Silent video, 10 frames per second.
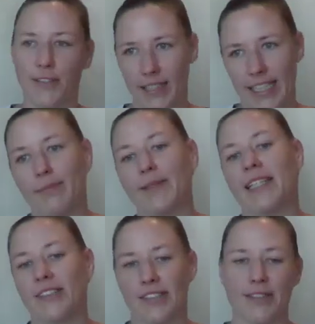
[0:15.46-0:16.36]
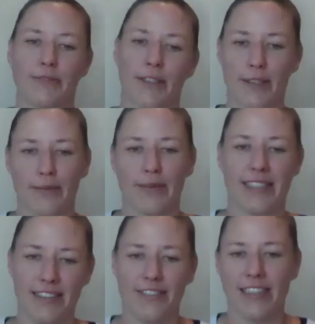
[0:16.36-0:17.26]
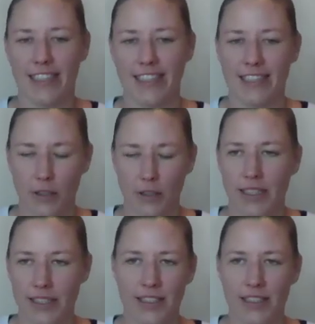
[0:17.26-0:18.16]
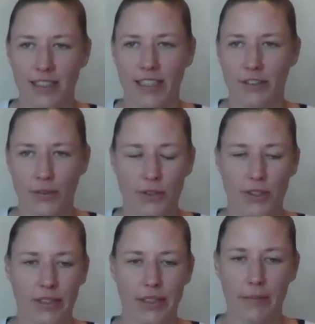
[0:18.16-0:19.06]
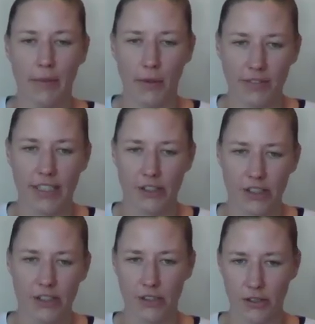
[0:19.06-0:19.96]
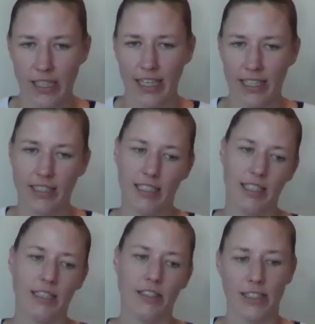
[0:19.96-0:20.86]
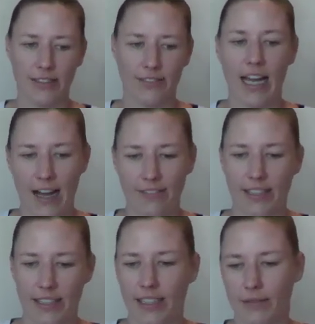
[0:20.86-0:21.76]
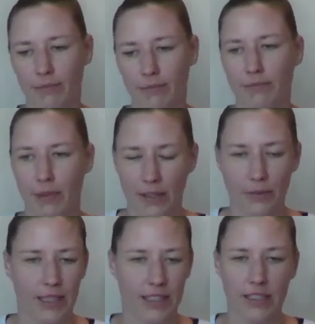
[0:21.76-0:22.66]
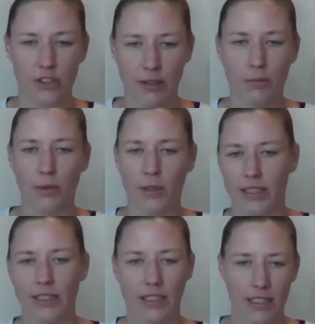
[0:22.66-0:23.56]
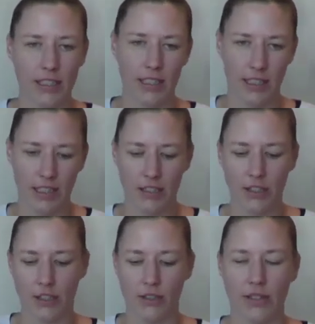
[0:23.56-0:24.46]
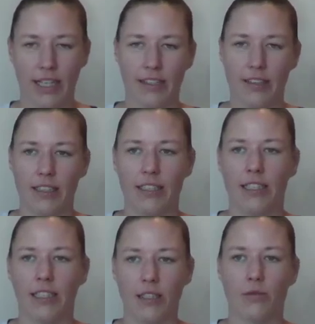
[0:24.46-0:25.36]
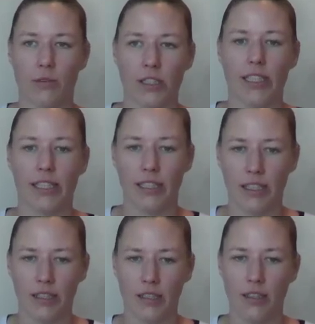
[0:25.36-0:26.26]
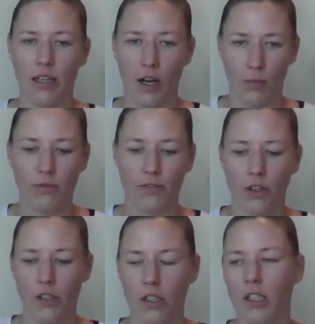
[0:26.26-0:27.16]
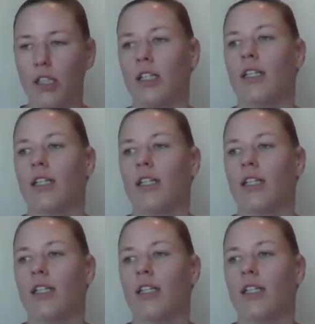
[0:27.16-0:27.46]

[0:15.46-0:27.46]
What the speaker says: do the applications and work on my CV. And it's so easy to like lose the motivation to do that. So even having like bi-weekly checkpoints to do that is really helpful.